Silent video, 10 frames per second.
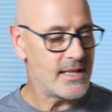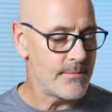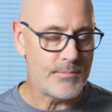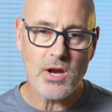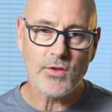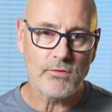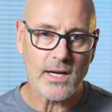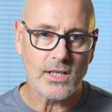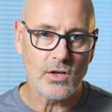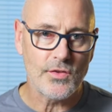They're both
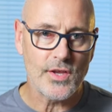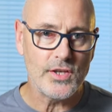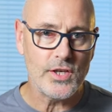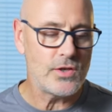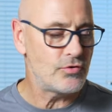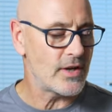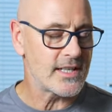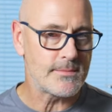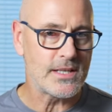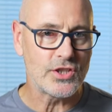running on the new
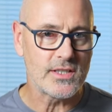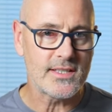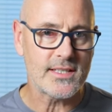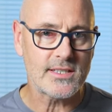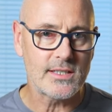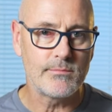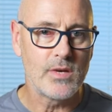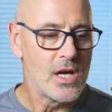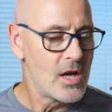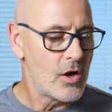transmission system
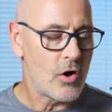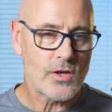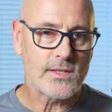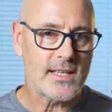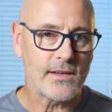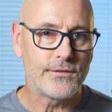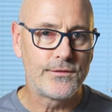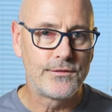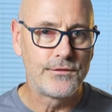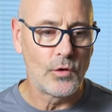OcuSync
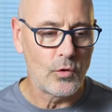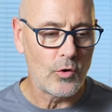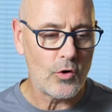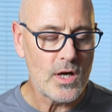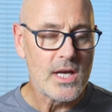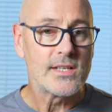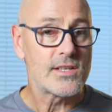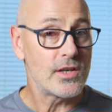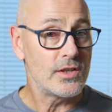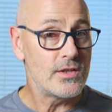4,
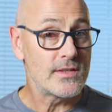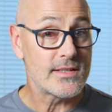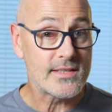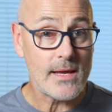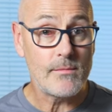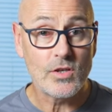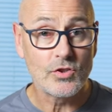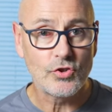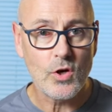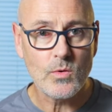so you can use the same
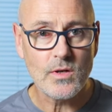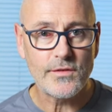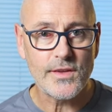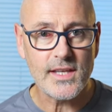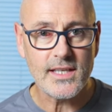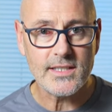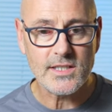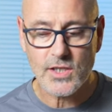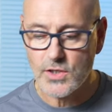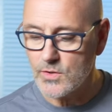controller for these
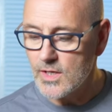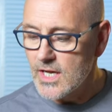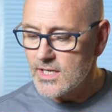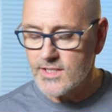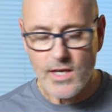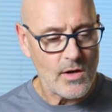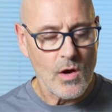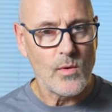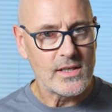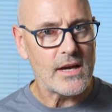two. So
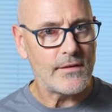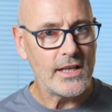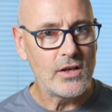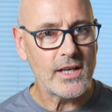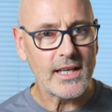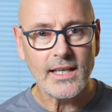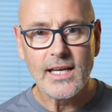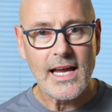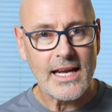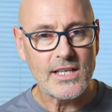we're definitely looking
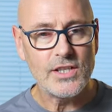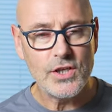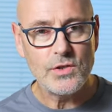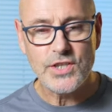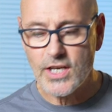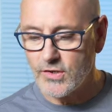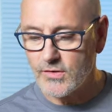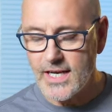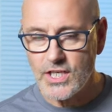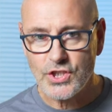at a new
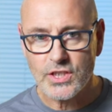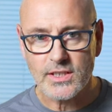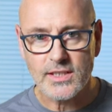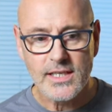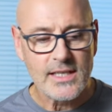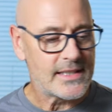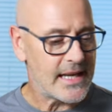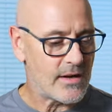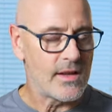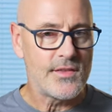generation.
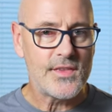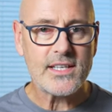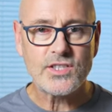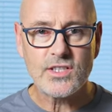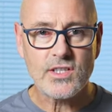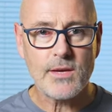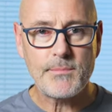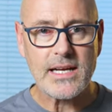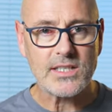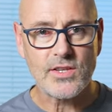Now, let's just go
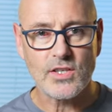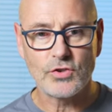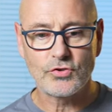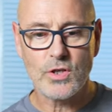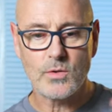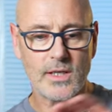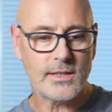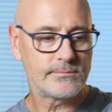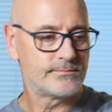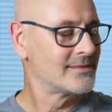back to the controller.